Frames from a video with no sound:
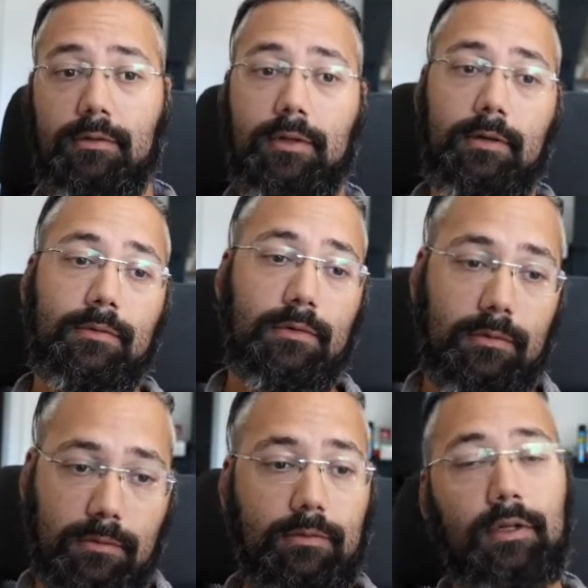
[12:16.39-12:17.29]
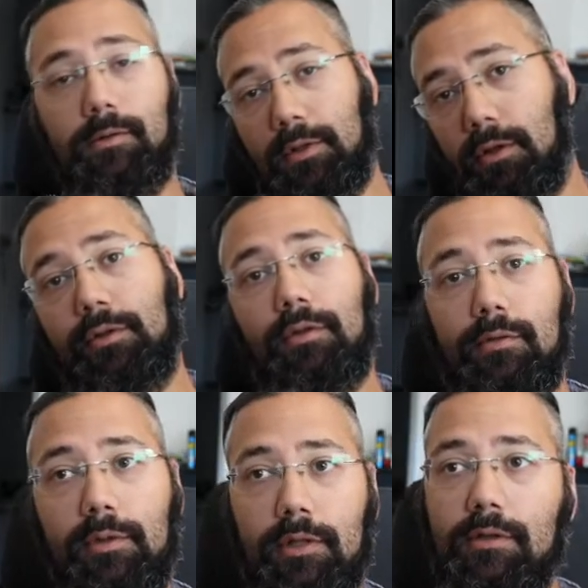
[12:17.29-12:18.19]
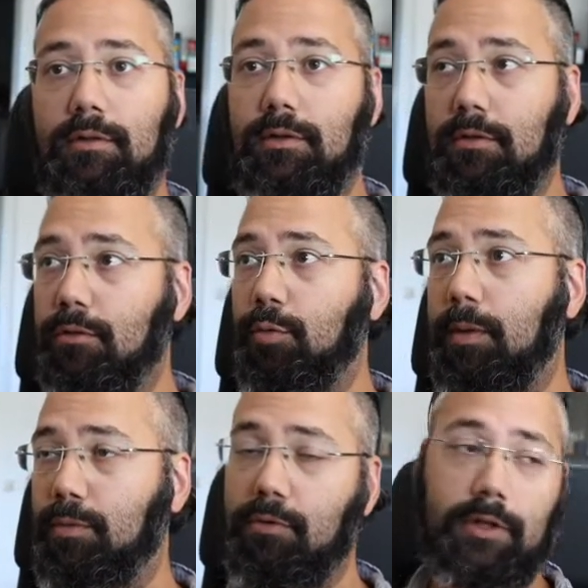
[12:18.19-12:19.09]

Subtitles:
They will talk to you, because they're cool people.